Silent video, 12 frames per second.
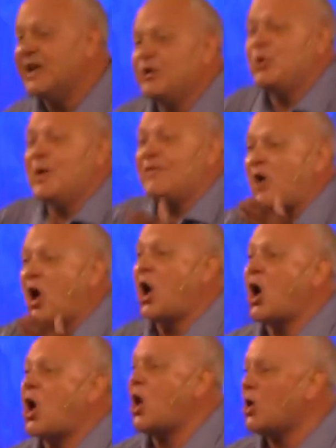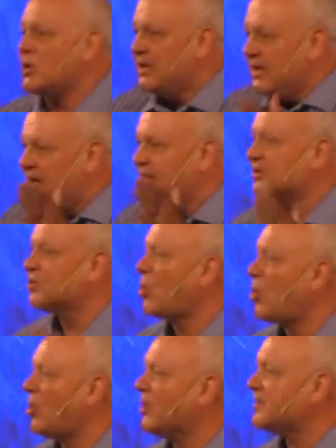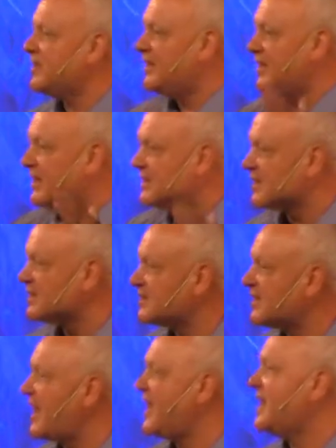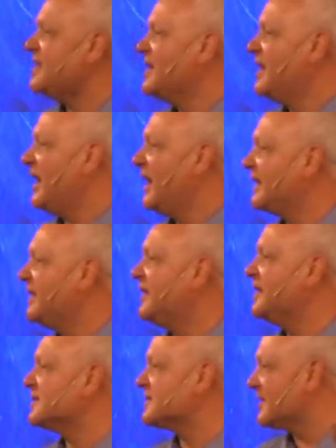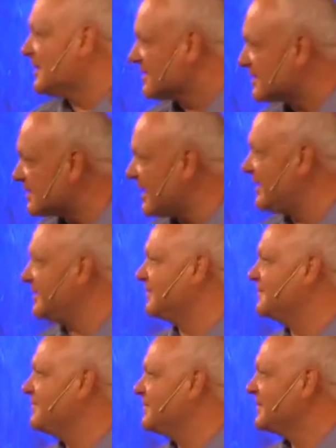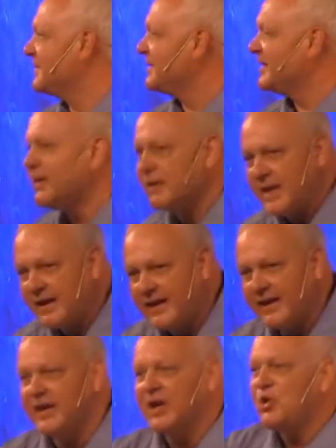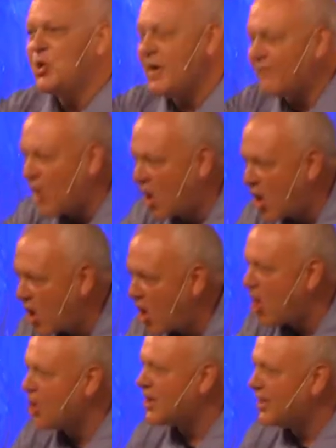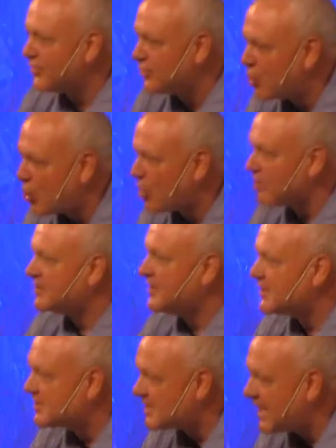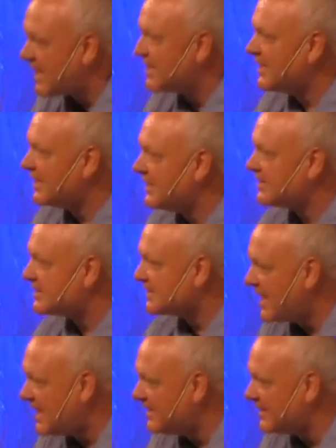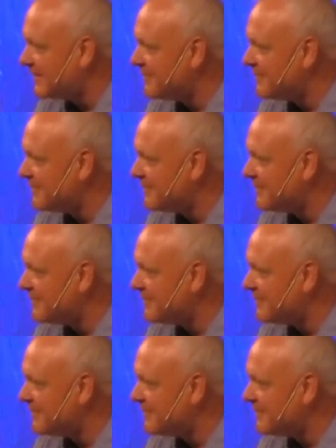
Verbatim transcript: you have all authority to stand against Satan. Hear that again. You have all authority to stand against Satan.